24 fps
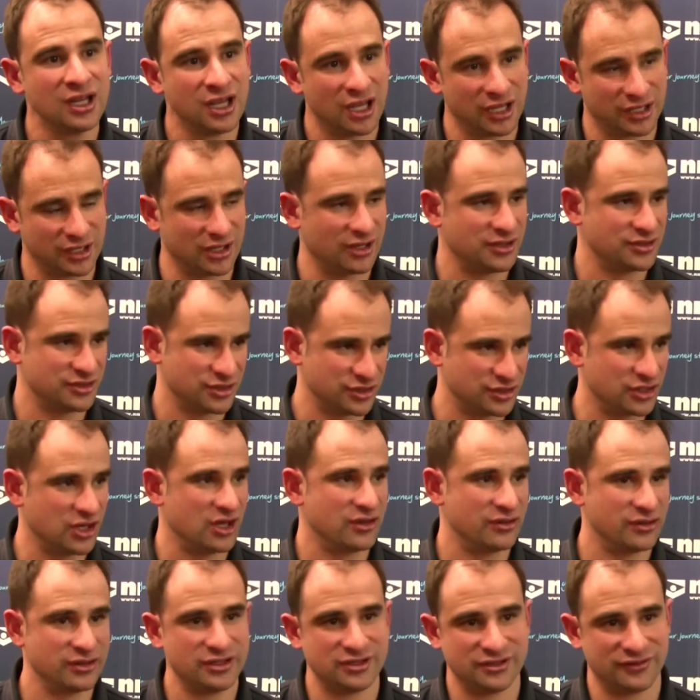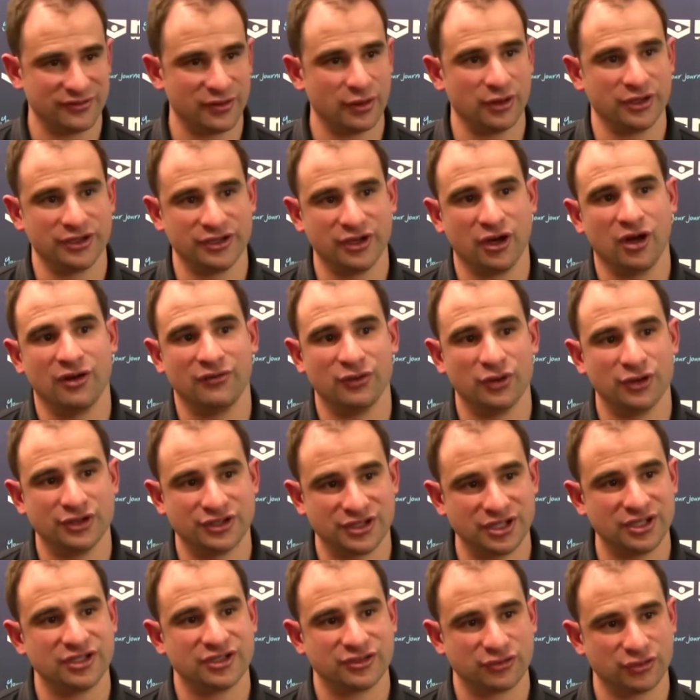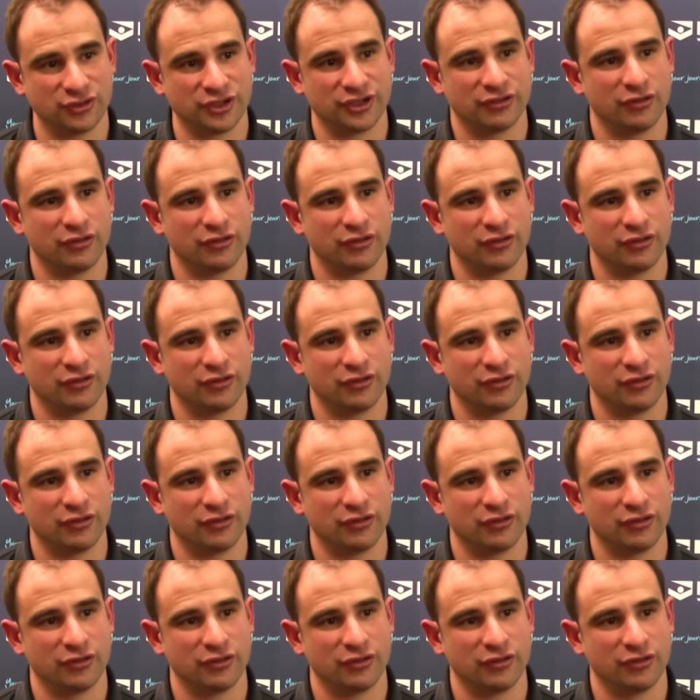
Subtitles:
It goes to show that it is a very diverse industry,